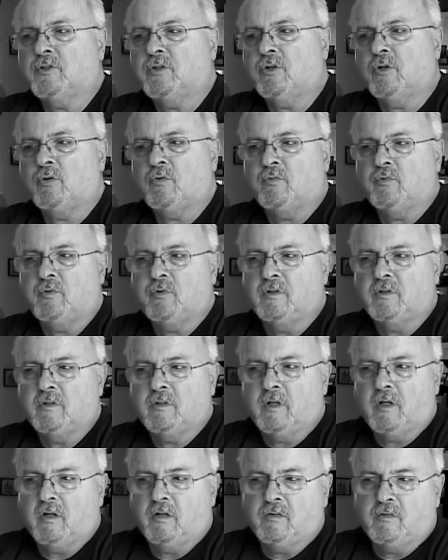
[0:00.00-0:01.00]

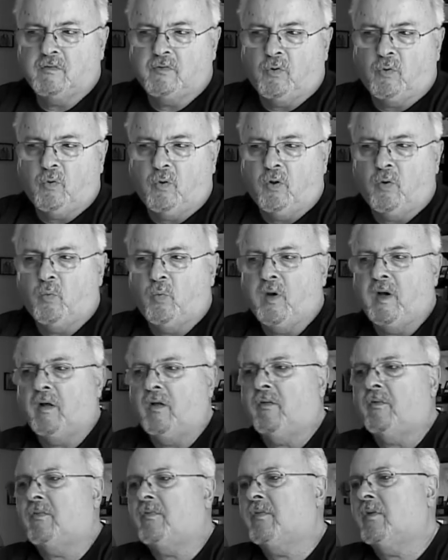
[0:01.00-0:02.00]
children of all
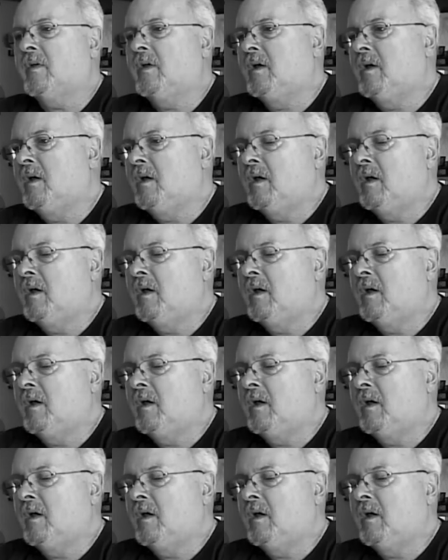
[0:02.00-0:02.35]
wealth